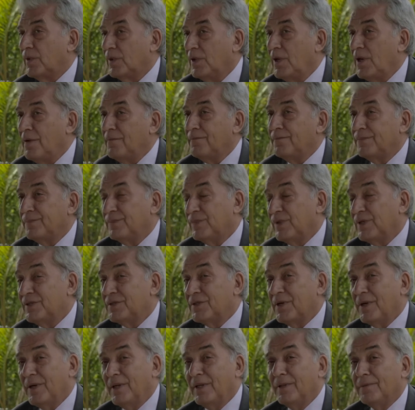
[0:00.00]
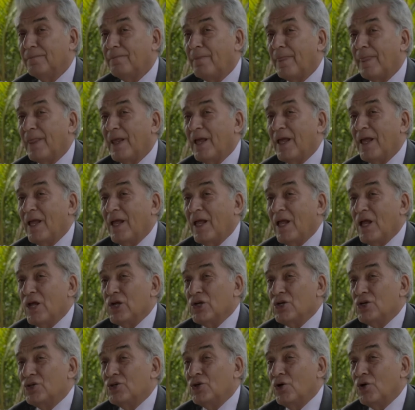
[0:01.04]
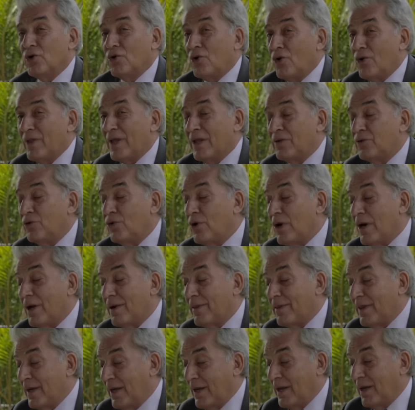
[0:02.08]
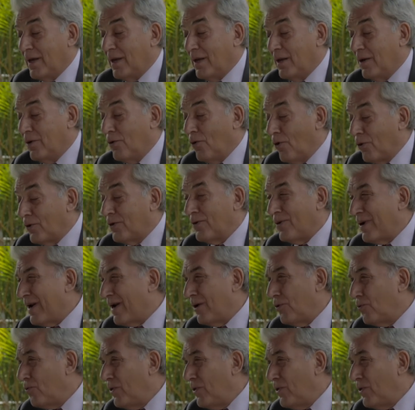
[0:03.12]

yeah that's yeah. great. So you know that you are the inaugural